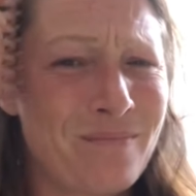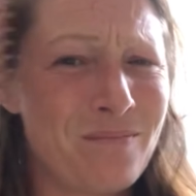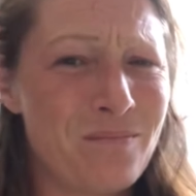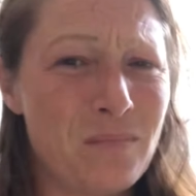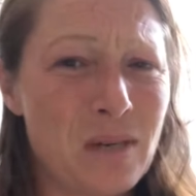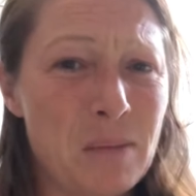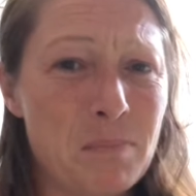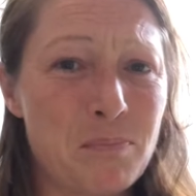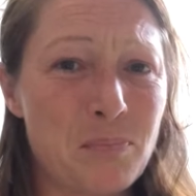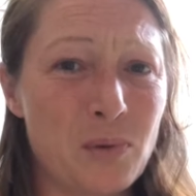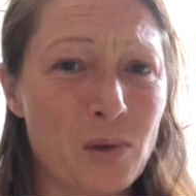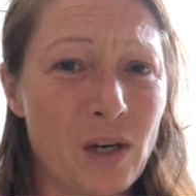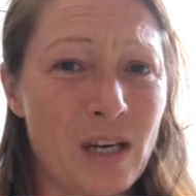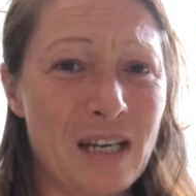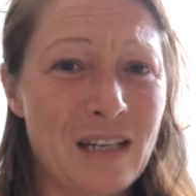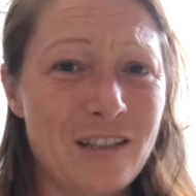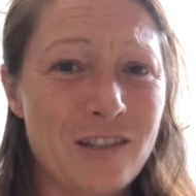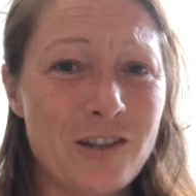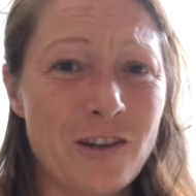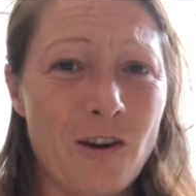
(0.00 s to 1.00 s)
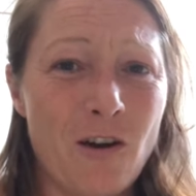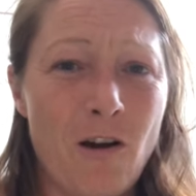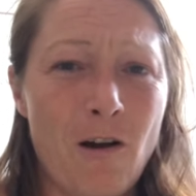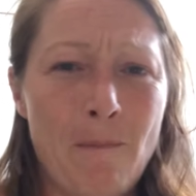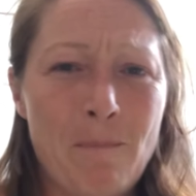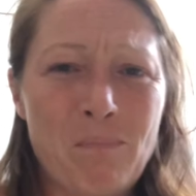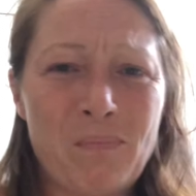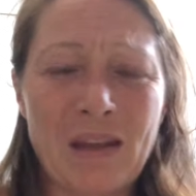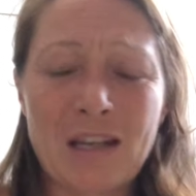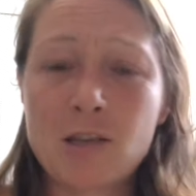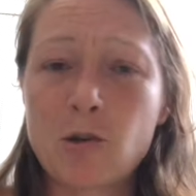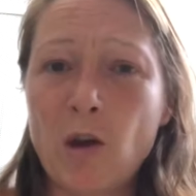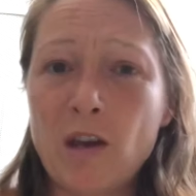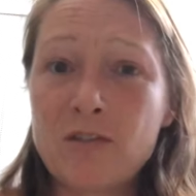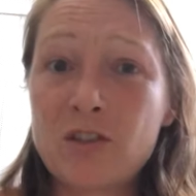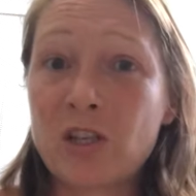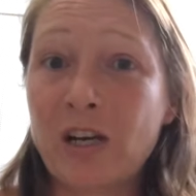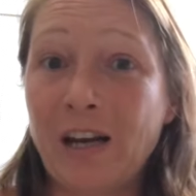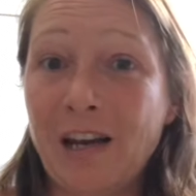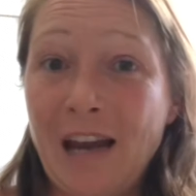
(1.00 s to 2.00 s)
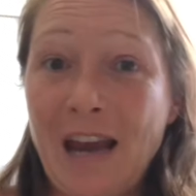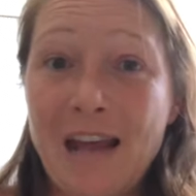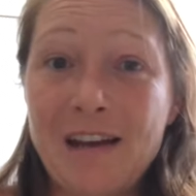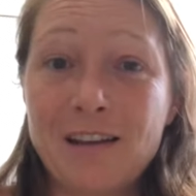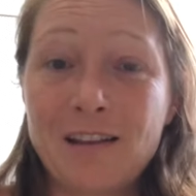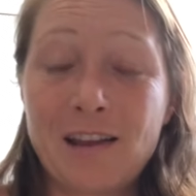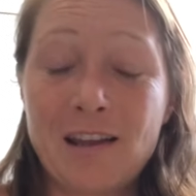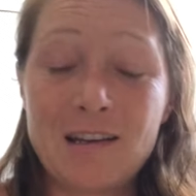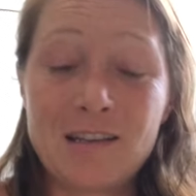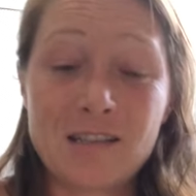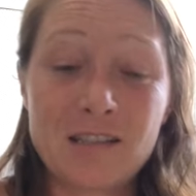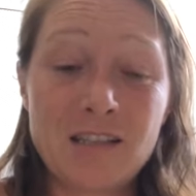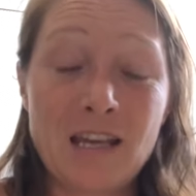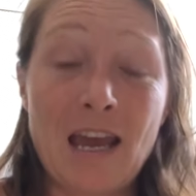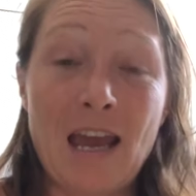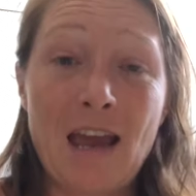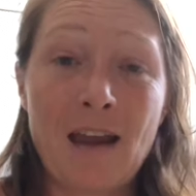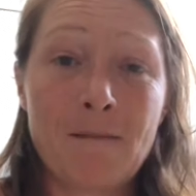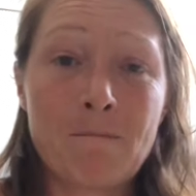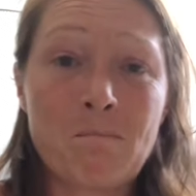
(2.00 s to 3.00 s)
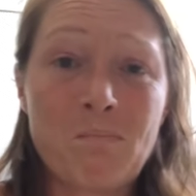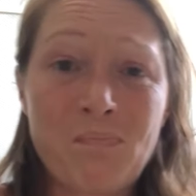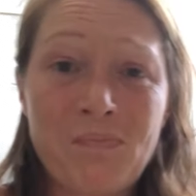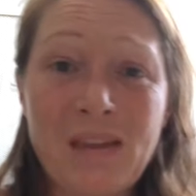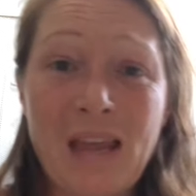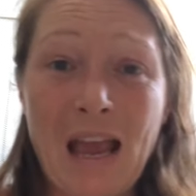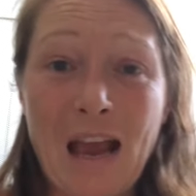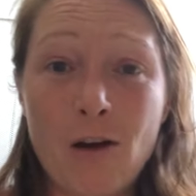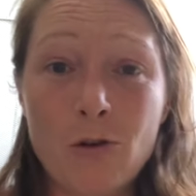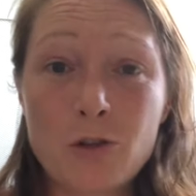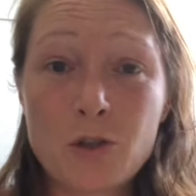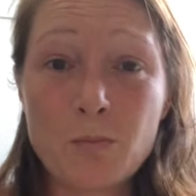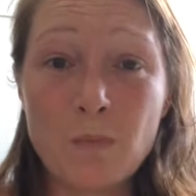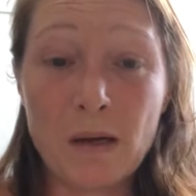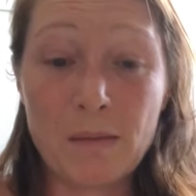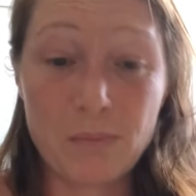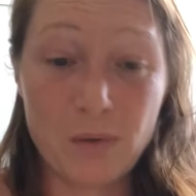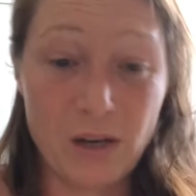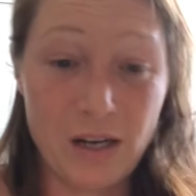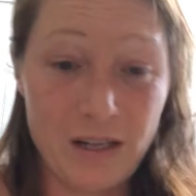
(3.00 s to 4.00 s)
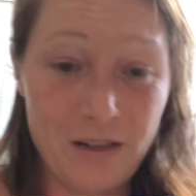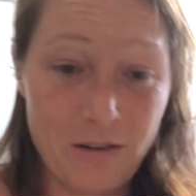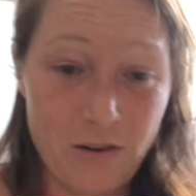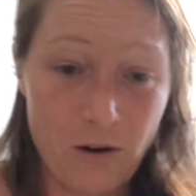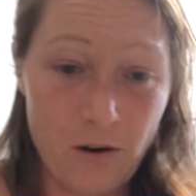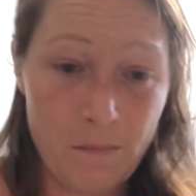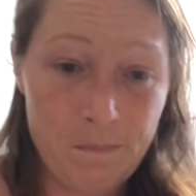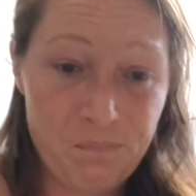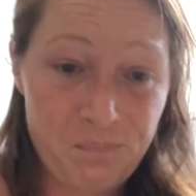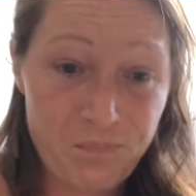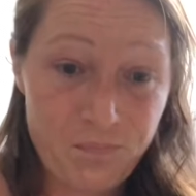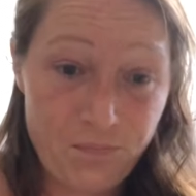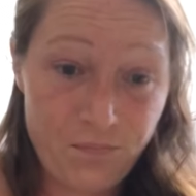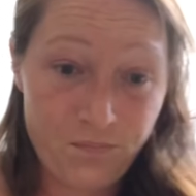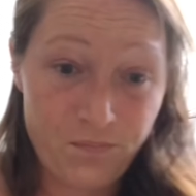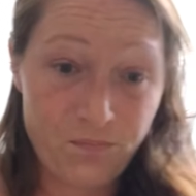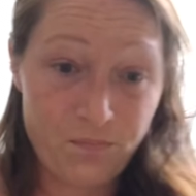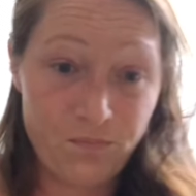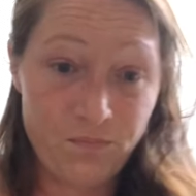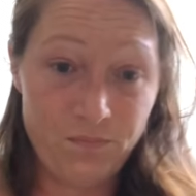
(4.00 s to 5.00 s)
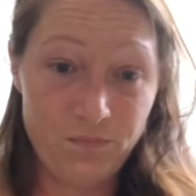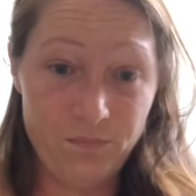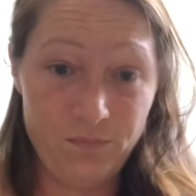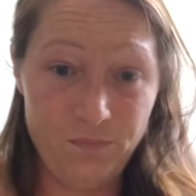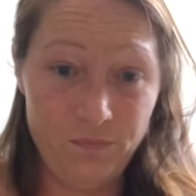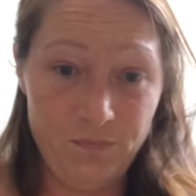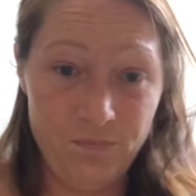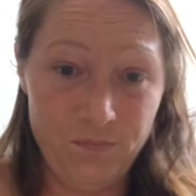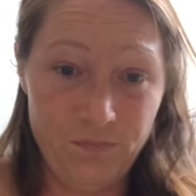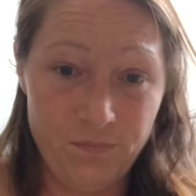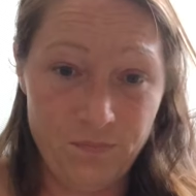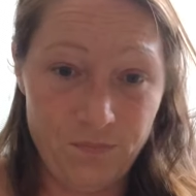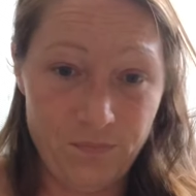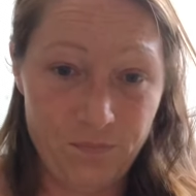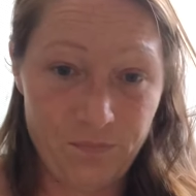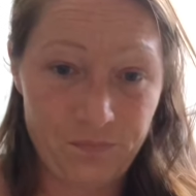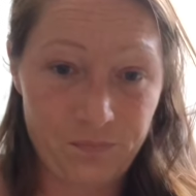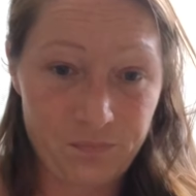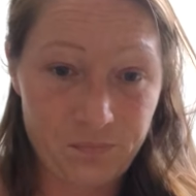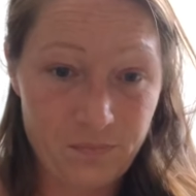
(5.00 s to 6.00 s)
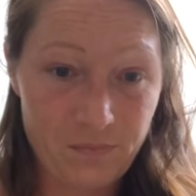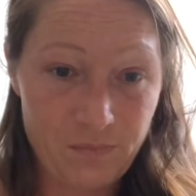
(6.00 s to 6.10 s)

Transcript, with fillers: My brains, y'all. That's why I started adding that as a tag. Ouch, my brain, y'all. hmm.